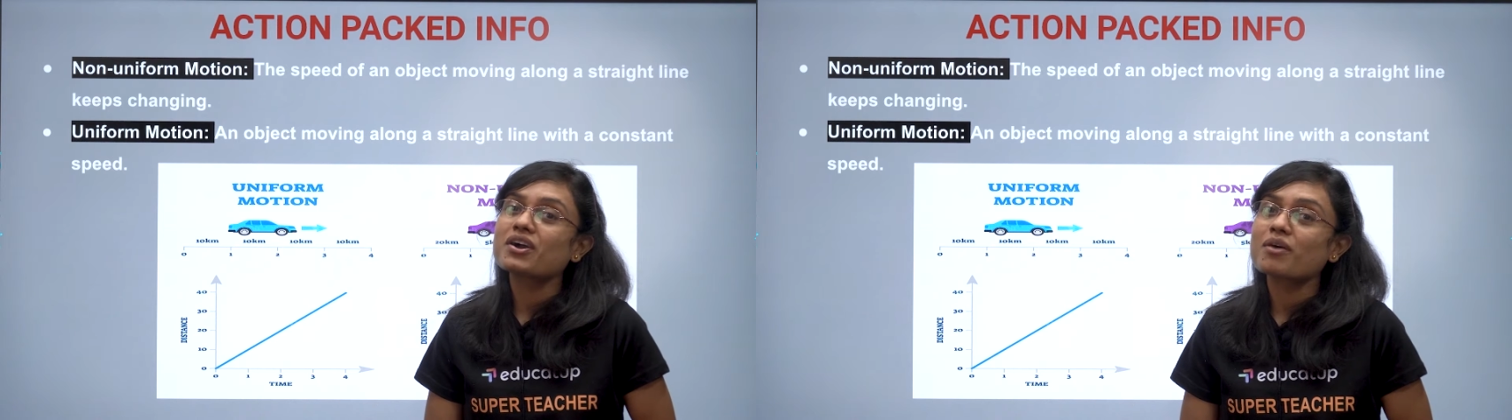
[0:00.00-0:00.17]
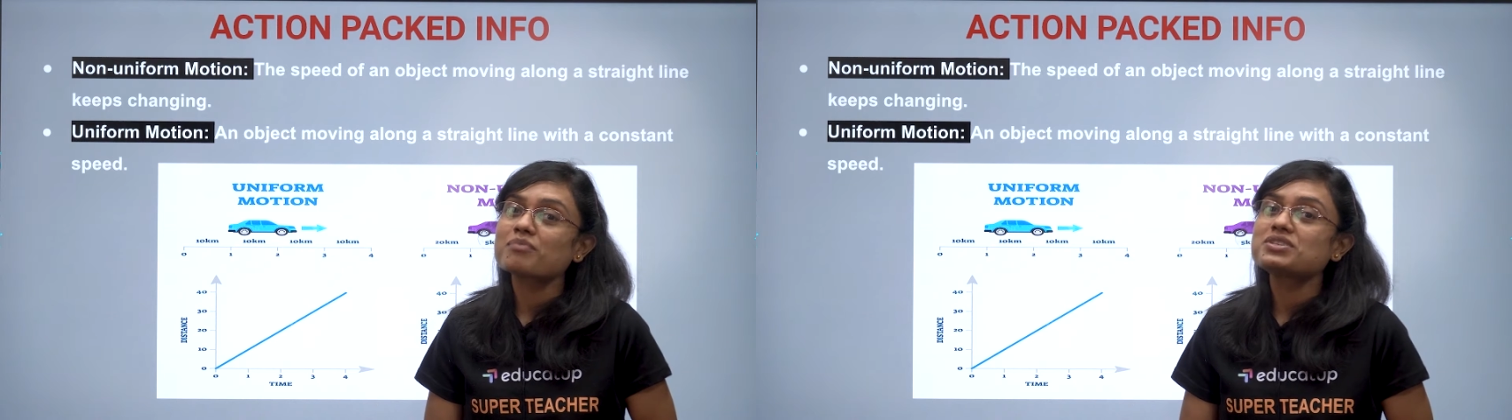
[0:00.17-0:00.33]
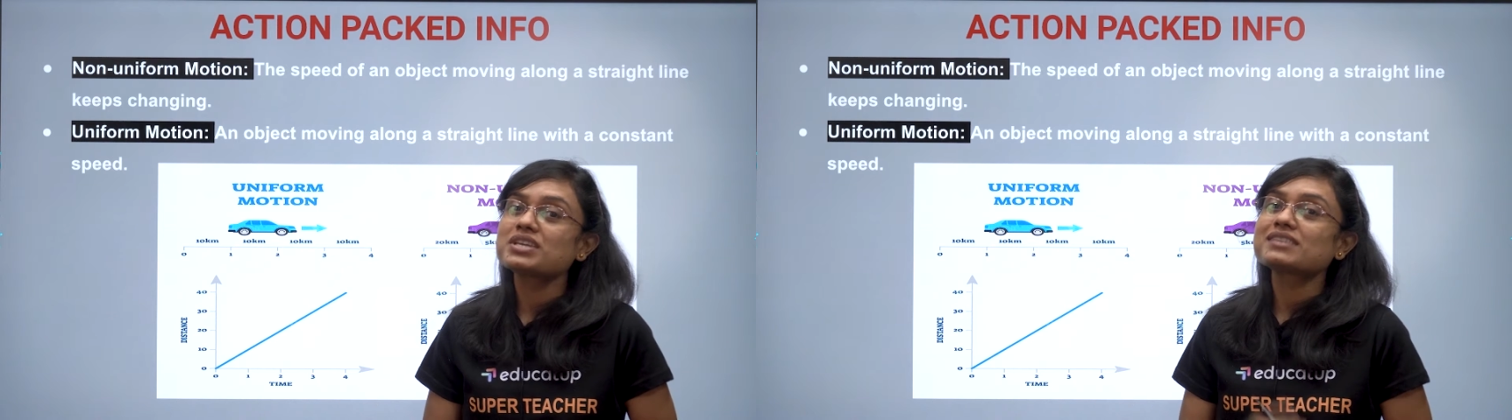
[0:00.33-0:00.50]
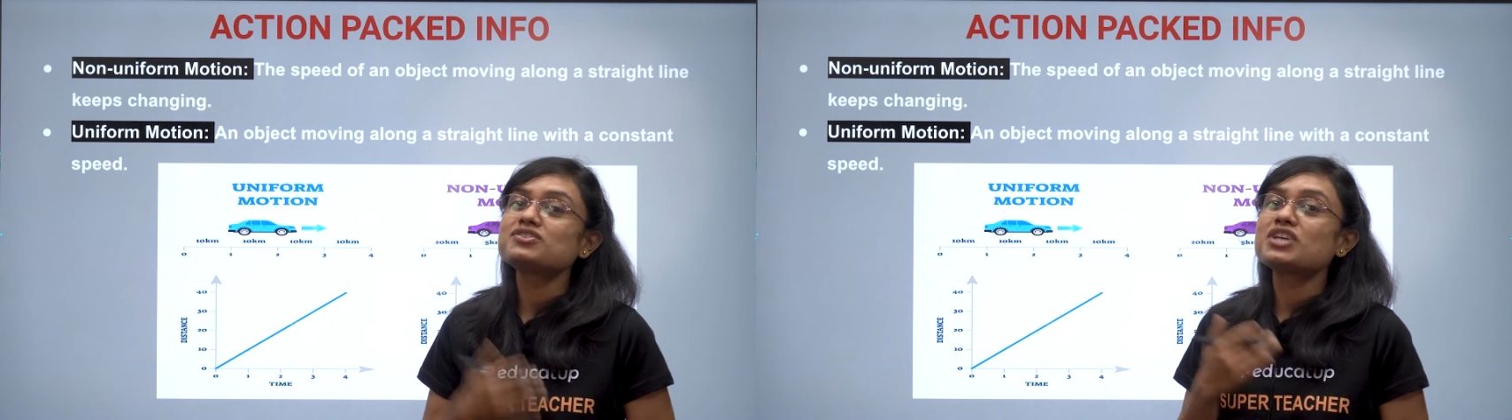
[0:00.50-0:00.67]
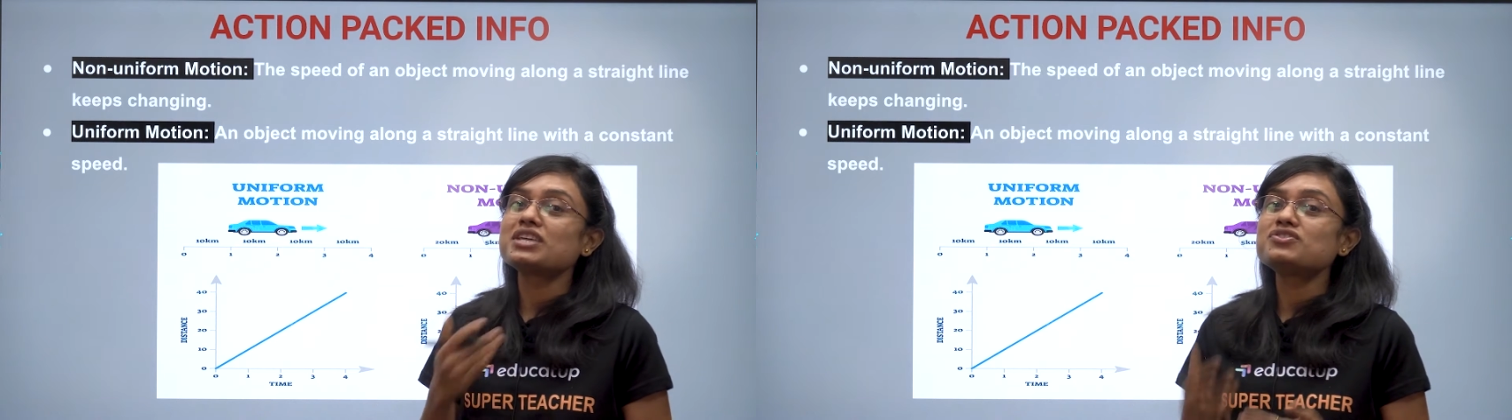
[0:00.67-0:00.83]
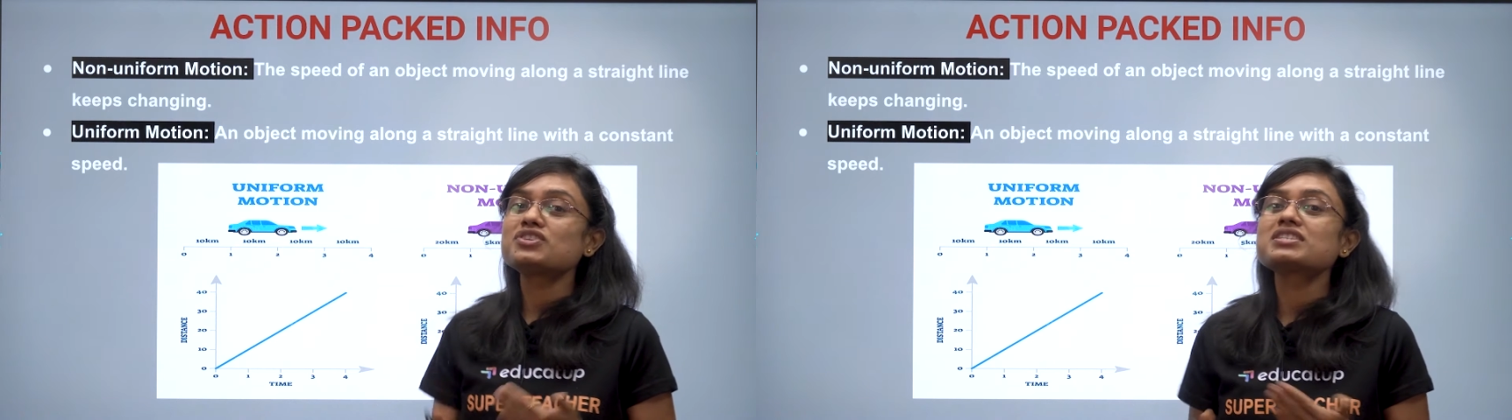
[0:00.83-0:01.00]
object
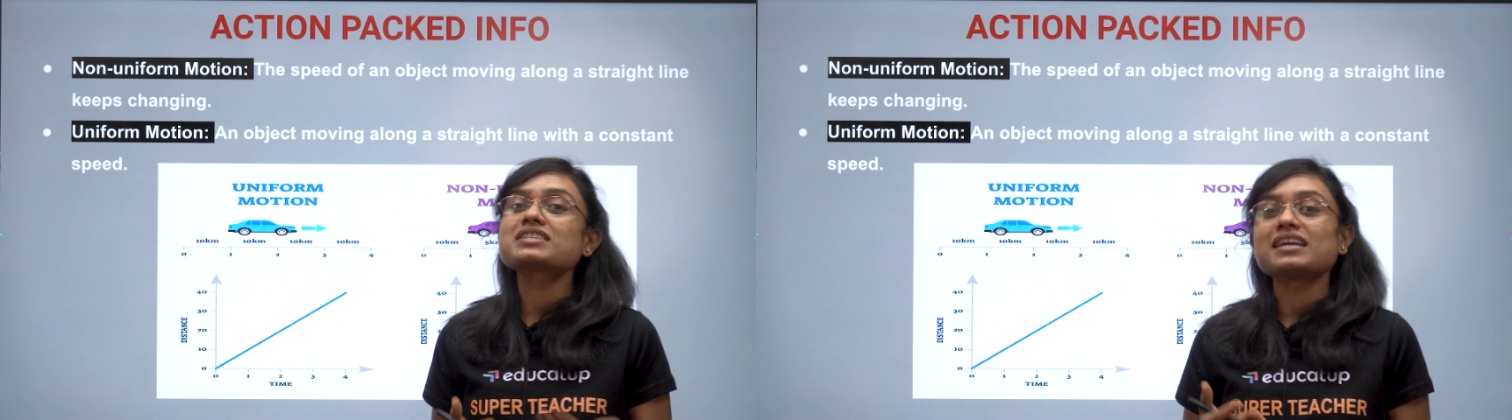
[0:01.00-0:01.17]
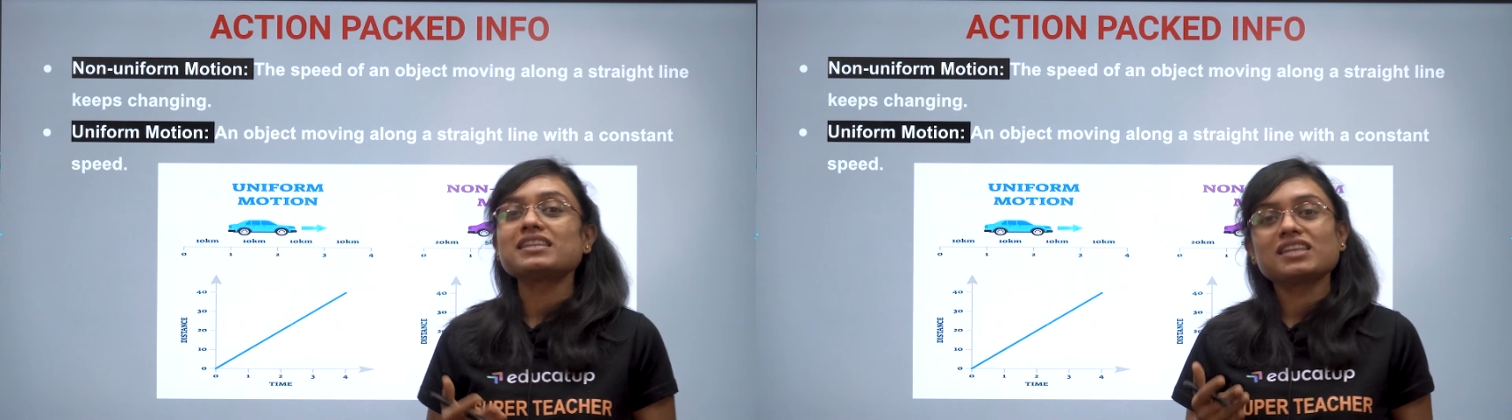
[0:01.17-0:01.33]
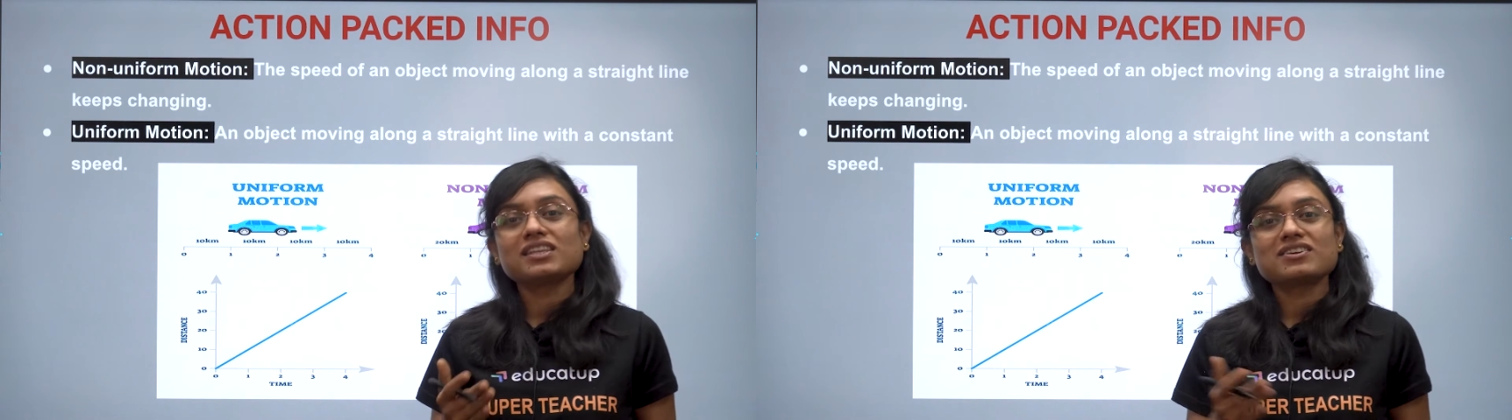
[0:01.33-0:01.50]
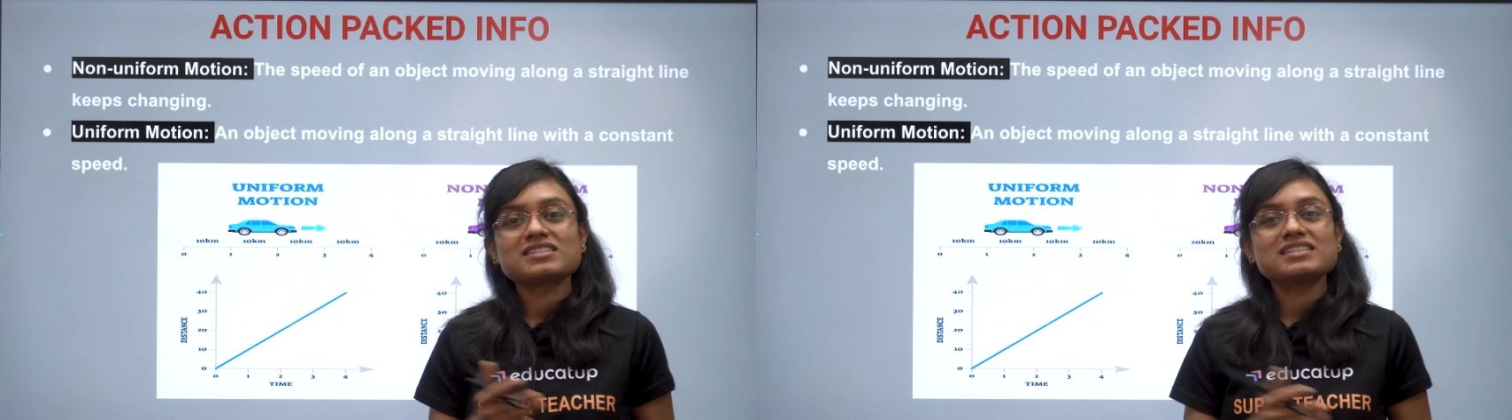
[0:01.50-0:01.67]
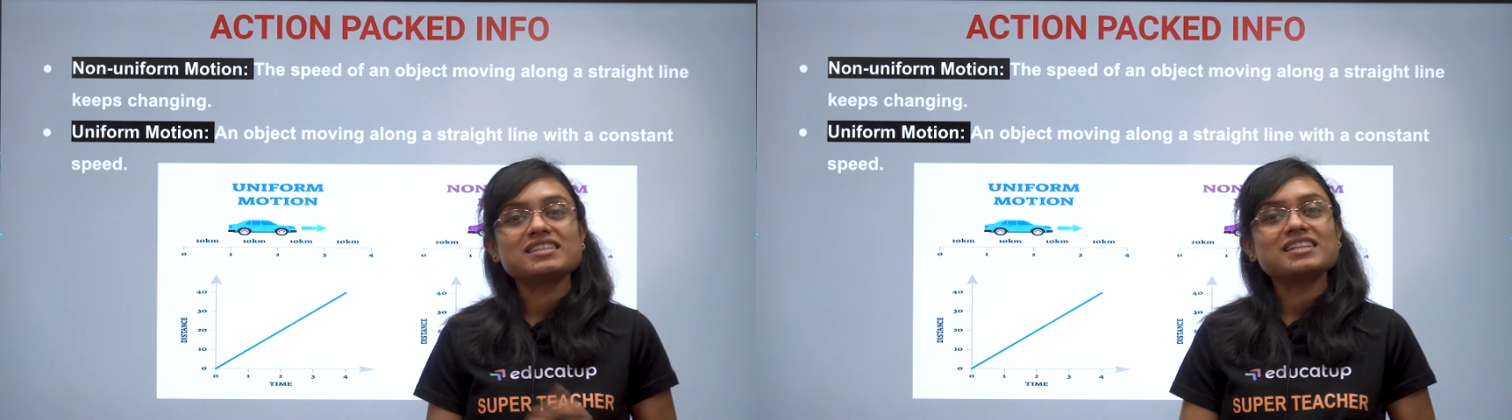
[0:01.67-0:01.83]
changes continuously,